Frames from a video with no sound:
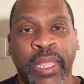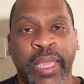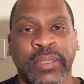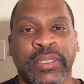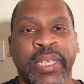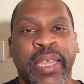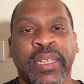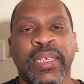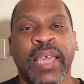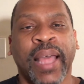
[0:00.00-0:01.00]
Instead,
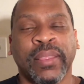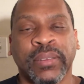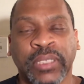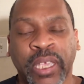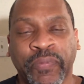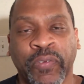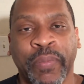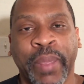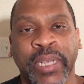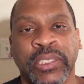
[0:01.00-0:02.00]
he got this
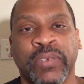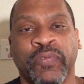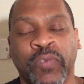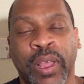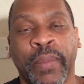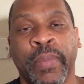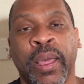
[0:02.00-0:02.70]
information from